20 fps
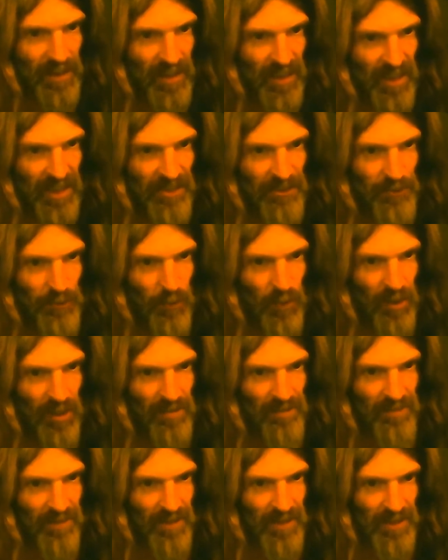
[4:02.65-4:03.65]
Either one
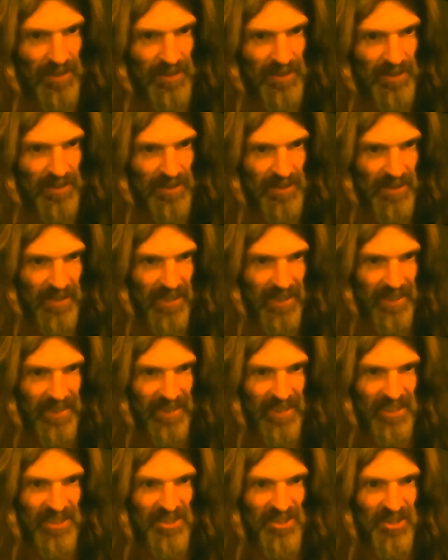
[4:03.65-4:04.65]
of us can
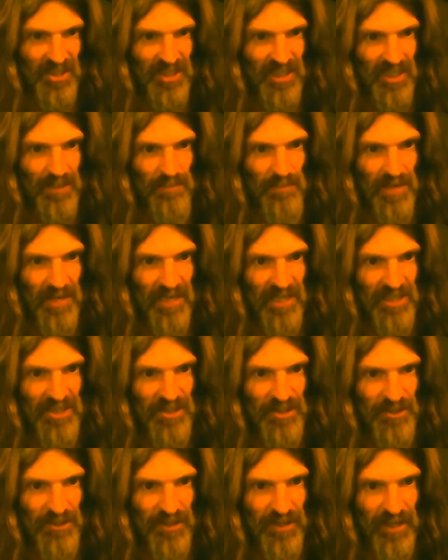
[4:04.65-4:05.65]
easily
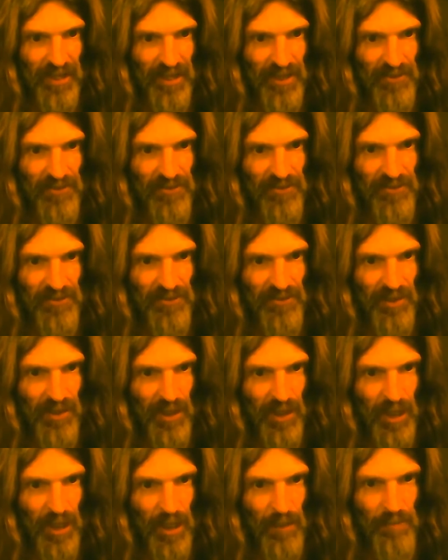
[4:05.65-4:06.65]
measure this,
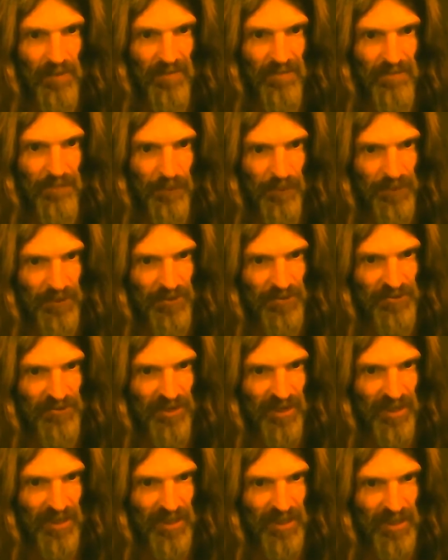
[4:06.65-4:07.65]
but for the
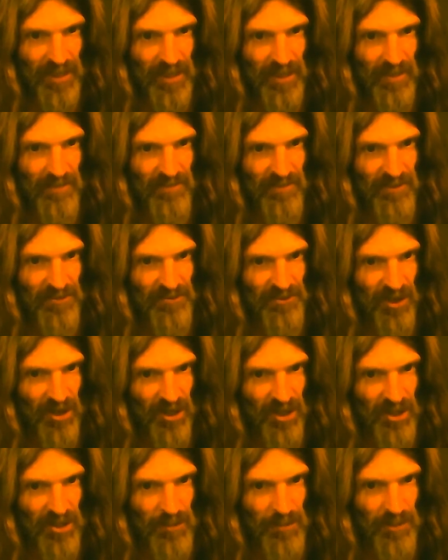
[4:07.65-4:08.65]
sake of this
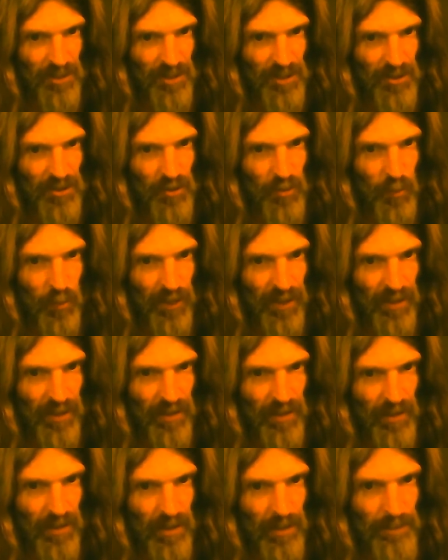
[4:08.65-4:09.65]
argument, we'll
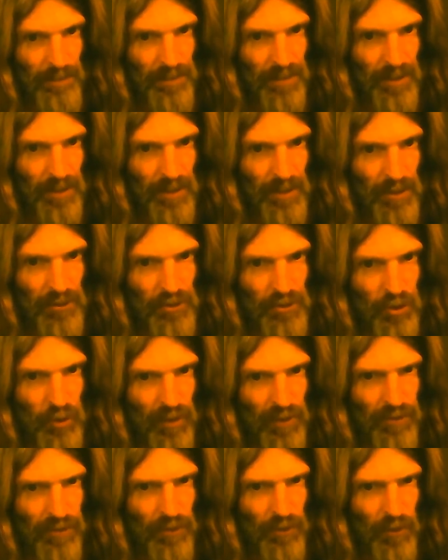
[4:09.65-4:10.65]
appeal to
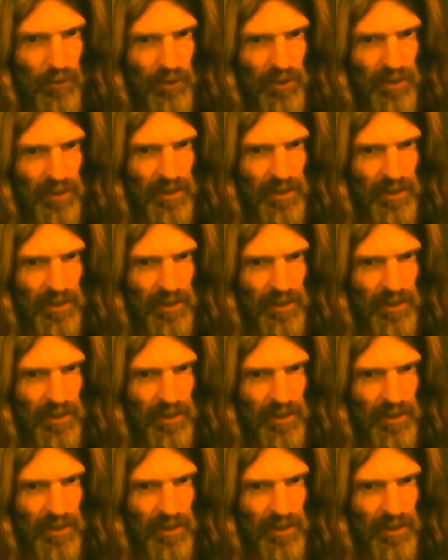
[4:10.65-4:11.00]
authority.